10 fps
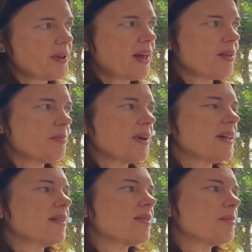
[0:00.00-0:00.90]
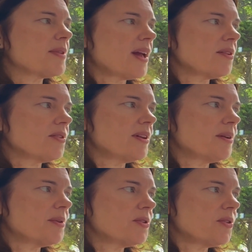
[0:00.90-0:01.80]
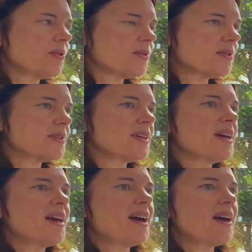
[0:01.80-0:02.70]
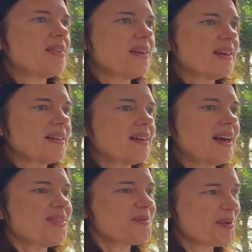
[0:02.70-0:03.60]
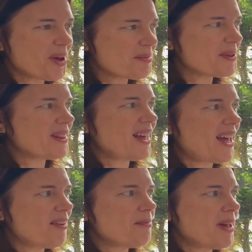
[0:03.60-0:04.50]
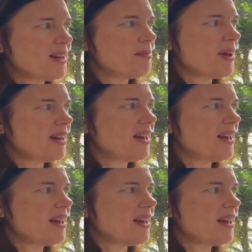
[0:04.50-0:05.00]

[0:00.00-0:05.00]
has been substantially reduced. I think at the moment they have many, many